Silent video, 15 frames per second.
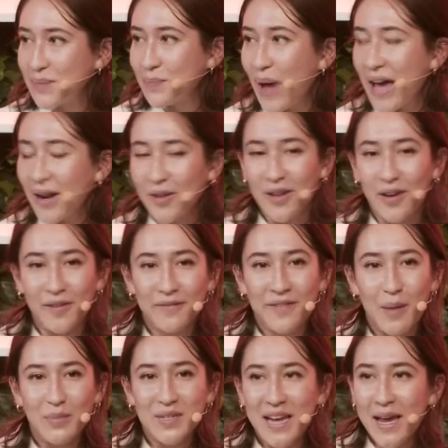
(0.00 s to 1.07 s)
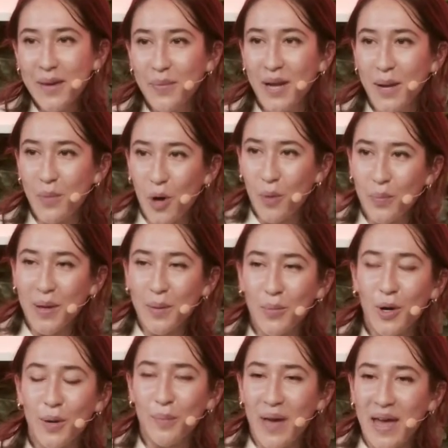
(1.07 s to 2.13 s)
panel on Femtech, but I'm hoping
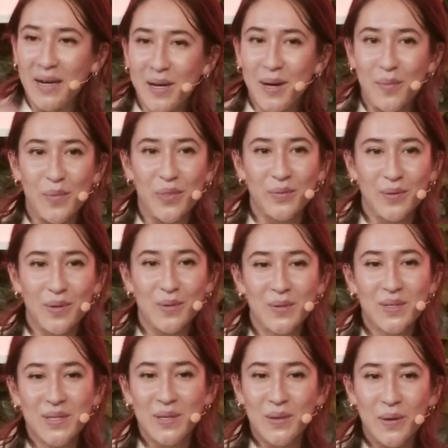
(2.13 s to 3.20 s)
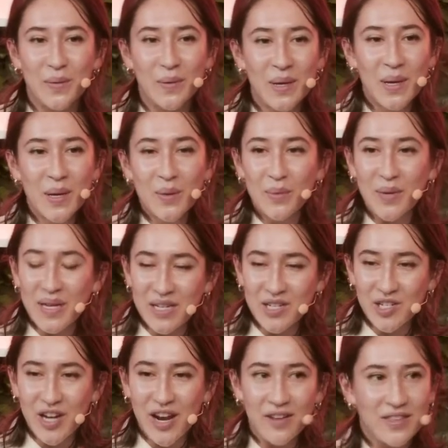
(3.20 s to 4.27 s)
more men come through so we can
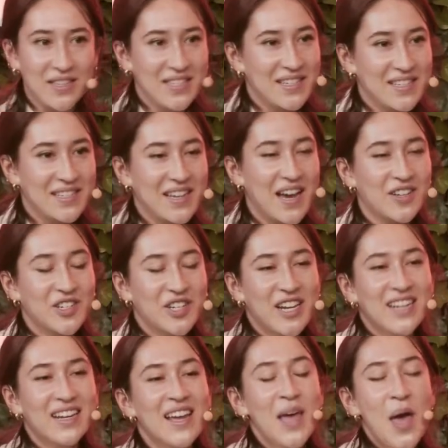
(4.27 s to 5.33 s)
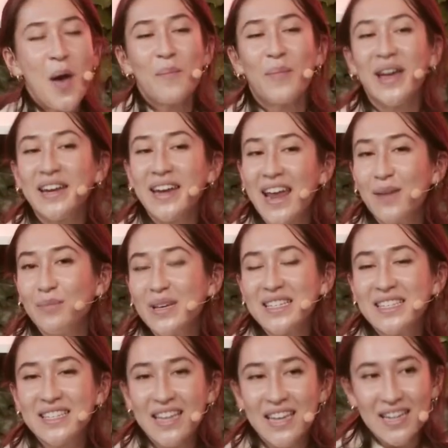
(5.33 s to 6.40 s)
share this discussion. My name
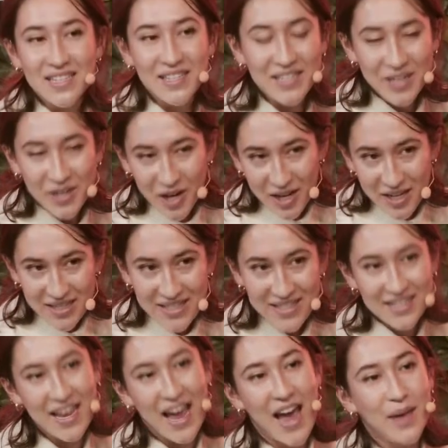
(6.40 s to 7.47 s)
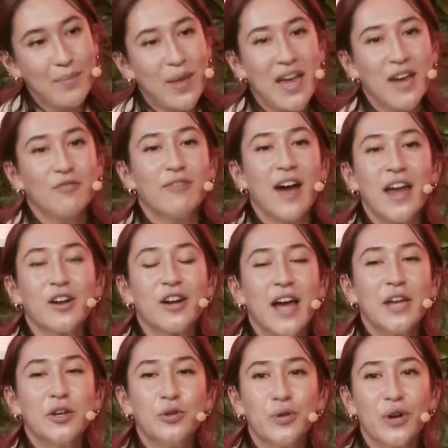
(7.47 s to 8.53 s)
is Sangeeta Singh-Kurtz. I'm a writer
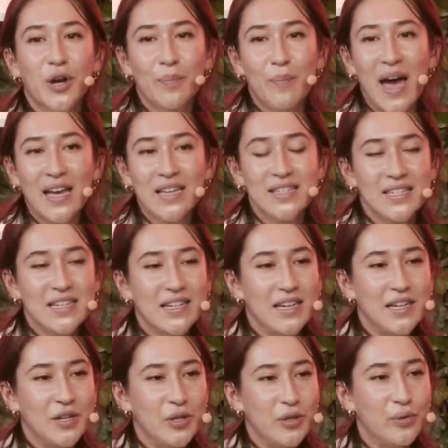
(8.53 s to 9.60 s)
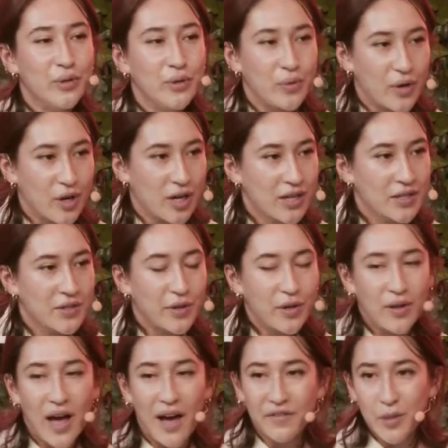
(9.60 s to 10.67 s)
at New York Magazine in New York, so
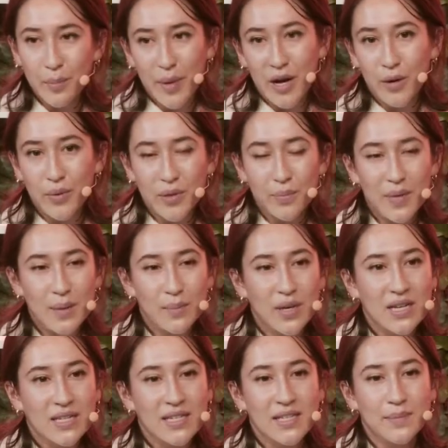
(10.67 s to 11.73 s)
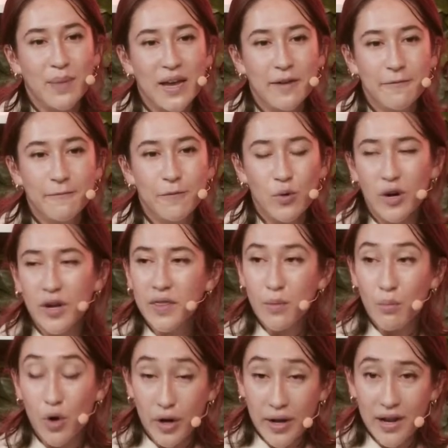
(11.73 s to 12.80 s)
you'll have to bear with me because it's my 4 in the
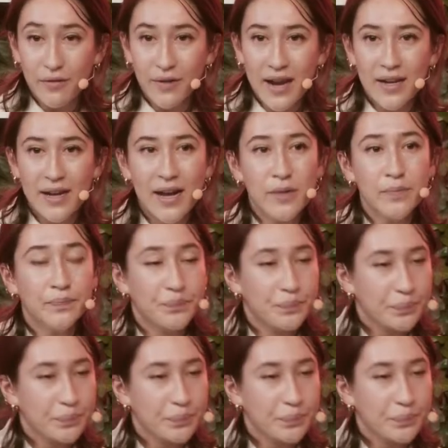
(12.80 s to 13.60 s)
morning right now.